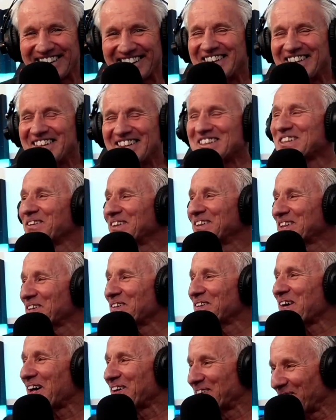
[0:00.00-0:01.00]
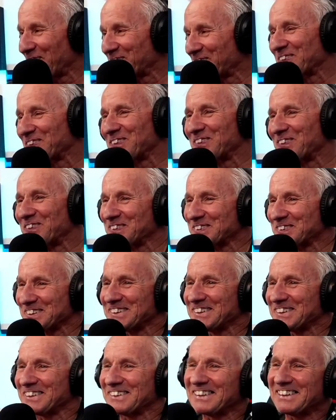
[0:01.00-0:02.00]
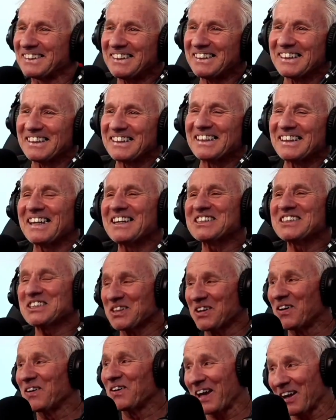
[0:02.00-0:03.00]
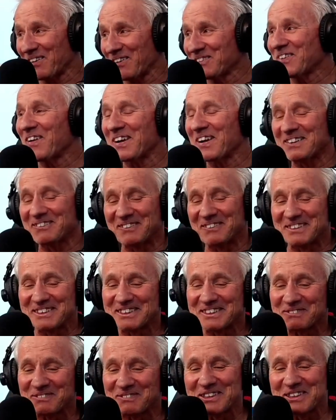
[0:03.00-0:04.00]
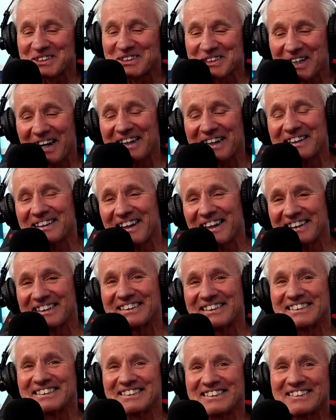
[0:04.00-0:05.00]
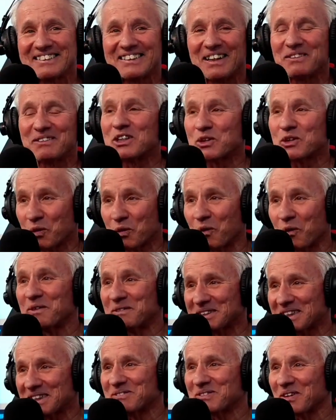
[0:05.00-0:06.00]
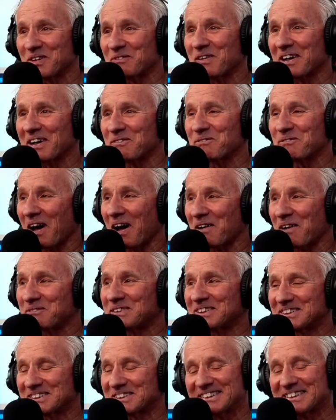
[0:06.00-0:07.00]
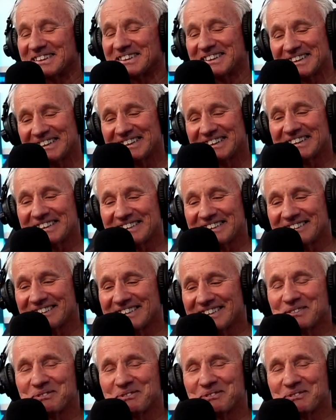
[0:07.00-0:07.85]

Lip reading: So when you talk about no rules, years ago, lifeguarding was kind of like, you know, the tournaments I'm talking about, competition. They were a little